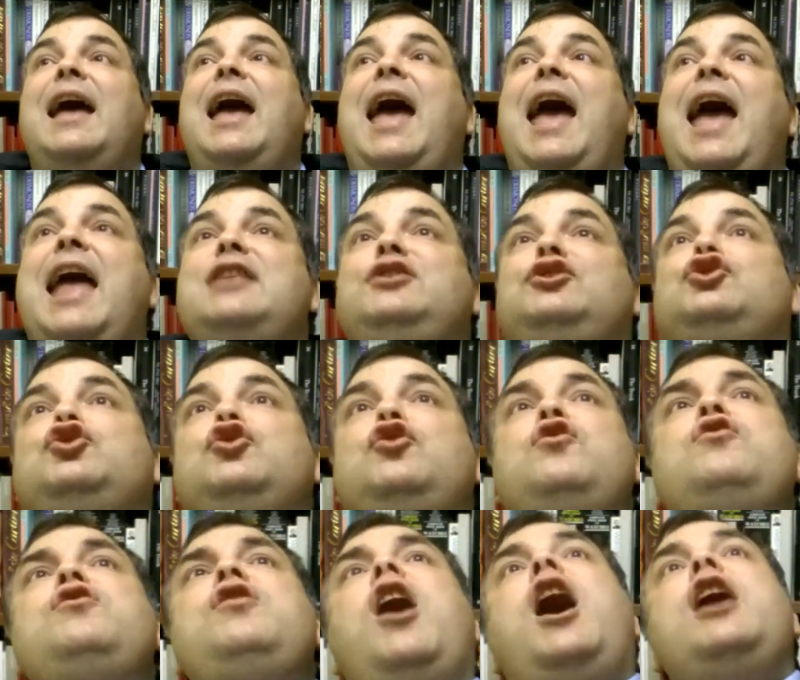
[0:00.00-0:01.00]
And do
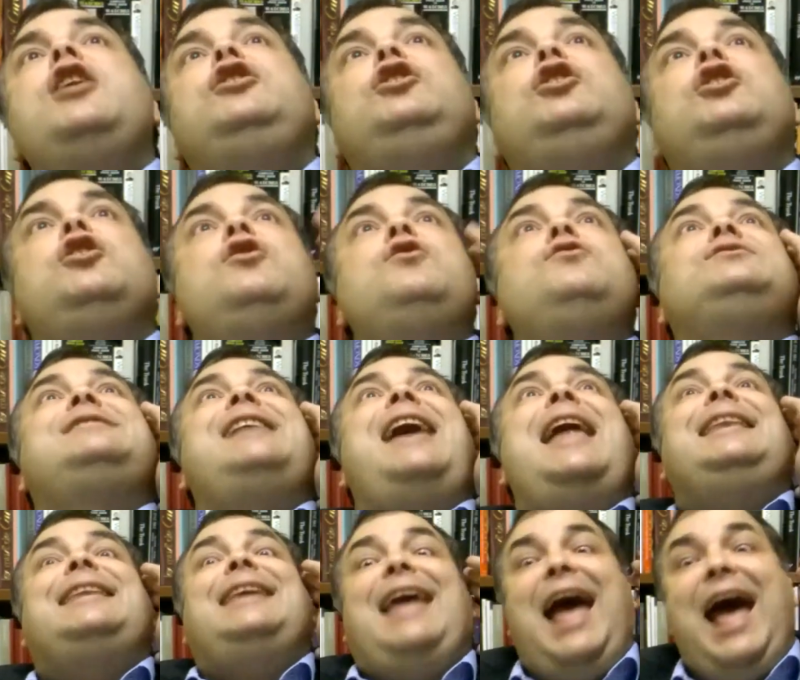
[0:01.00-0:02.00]
not use
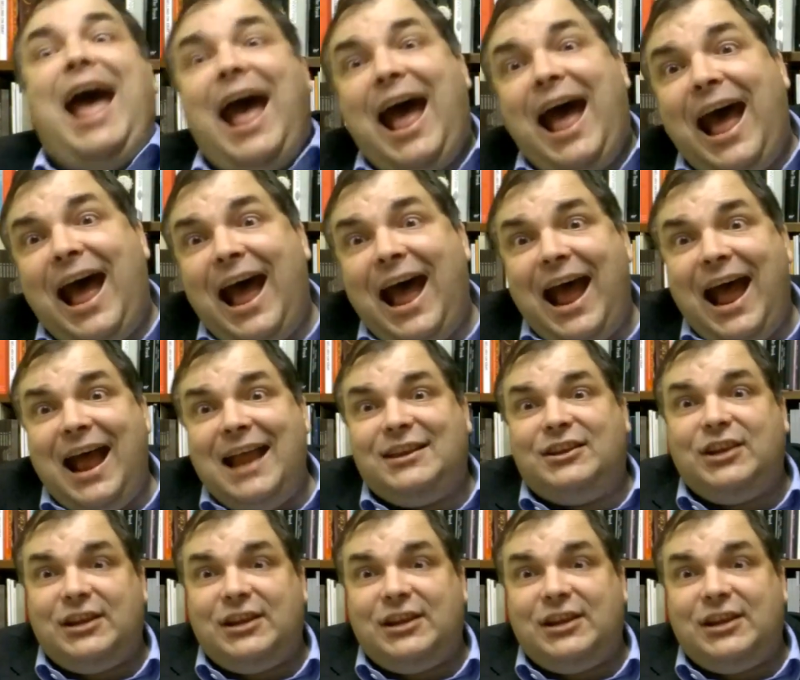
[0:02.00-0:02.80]
that card!